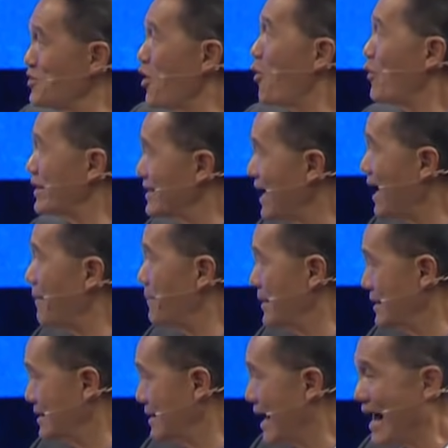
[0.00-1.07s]
know what
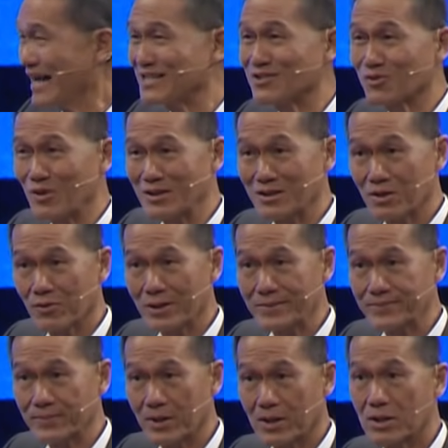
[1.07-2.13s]
happened in Acts twenty-one.
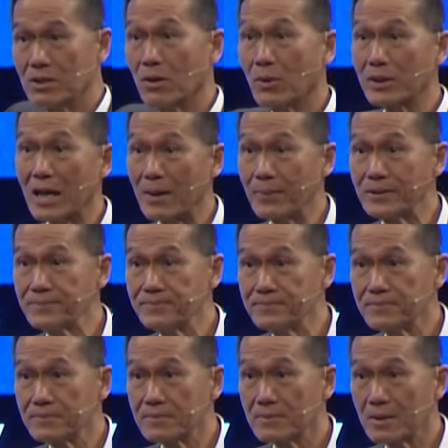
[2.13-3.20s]
You know what happened?
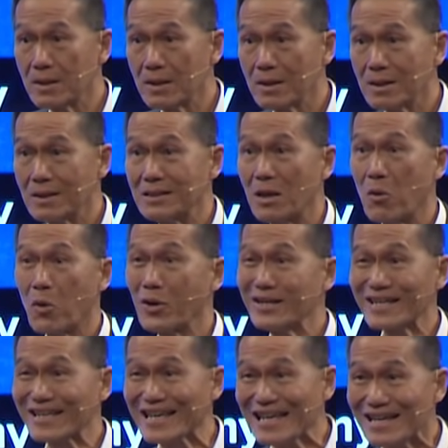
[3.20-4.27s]
They were
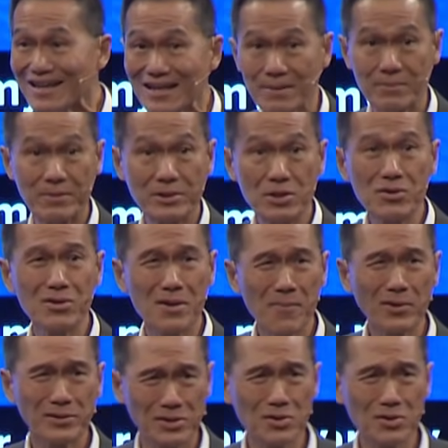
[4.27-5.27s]
going to kill him. Do you, re-